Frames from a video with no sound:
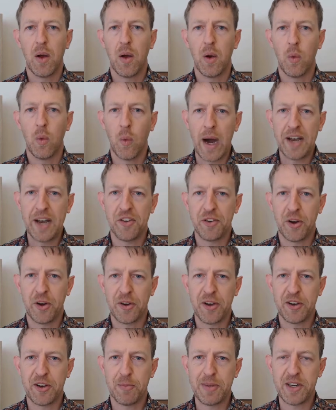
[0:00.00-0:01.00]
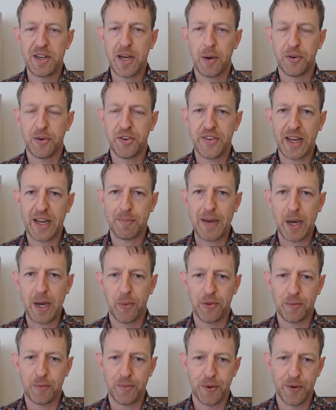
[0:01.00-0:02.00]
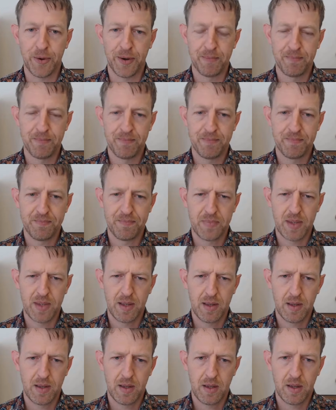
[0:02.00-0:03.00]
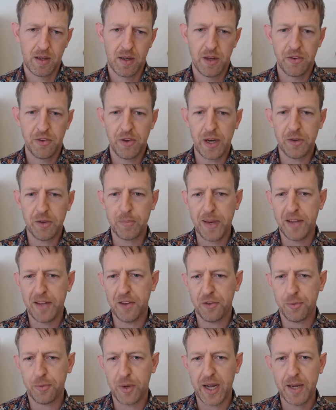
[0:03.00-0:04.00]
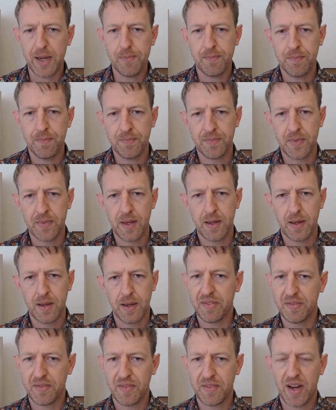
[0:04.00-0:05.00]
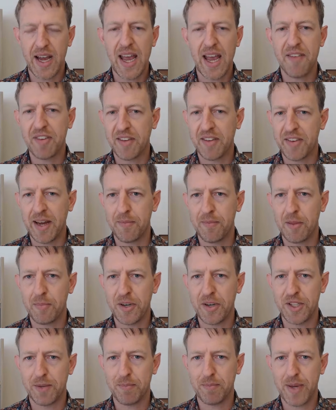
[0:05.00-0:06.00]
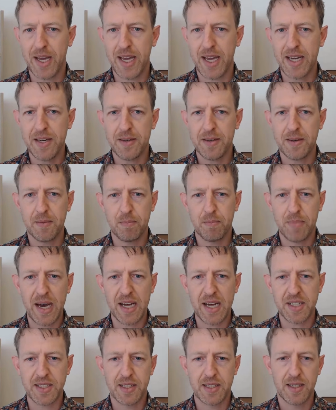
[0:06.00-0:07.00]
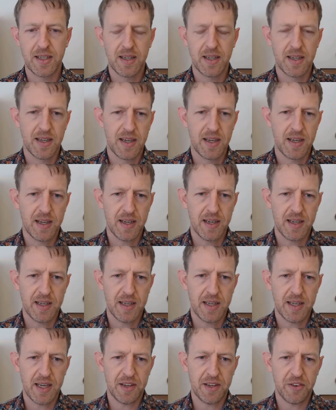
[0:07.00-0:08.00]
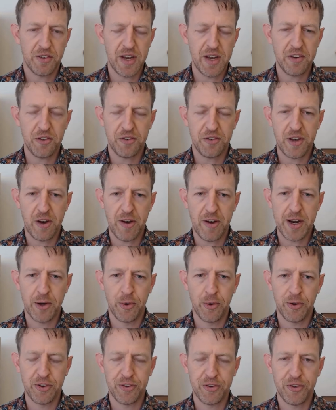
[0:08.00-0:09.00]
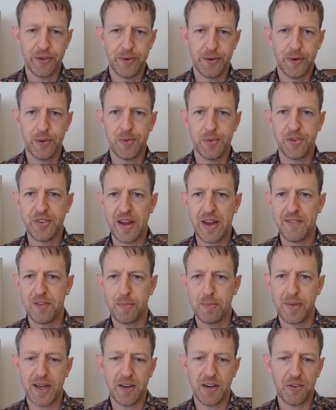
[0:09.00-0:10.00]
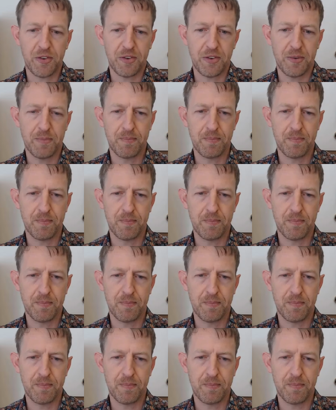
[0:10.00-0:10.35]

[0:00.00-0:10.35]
white is not going to be able to take back with a pawn. So let's play this way. I have given up the bishop pair, but it's necessary in order to save the piece.